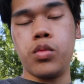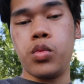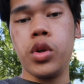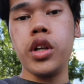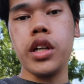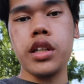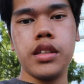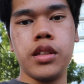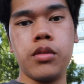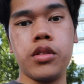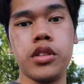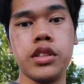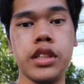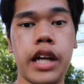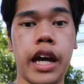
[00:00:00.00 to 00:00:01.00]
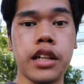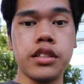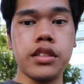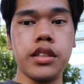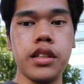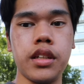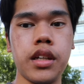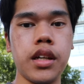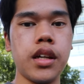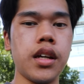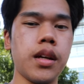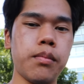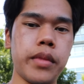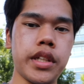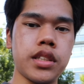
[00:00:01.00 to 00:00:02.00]
work in order to actually
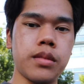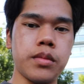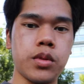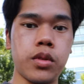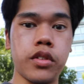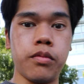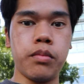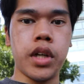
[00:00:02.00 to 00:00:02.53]
make some sort of